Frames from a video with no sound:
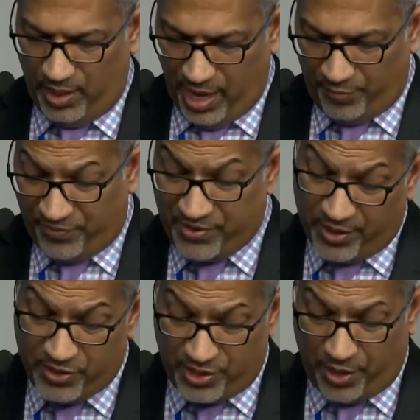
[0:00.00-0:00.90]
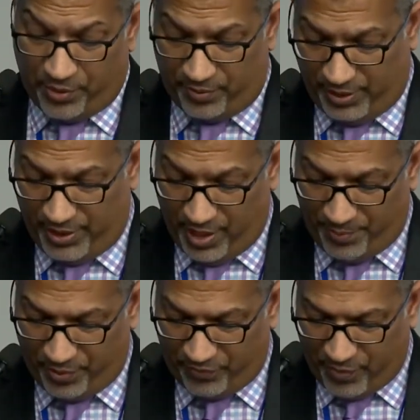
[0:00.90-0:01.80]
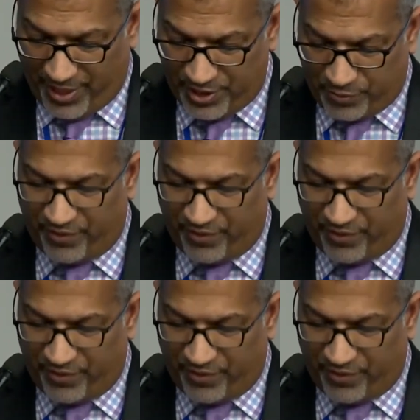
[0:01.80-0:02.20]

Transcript: And we've done so in a number of ways.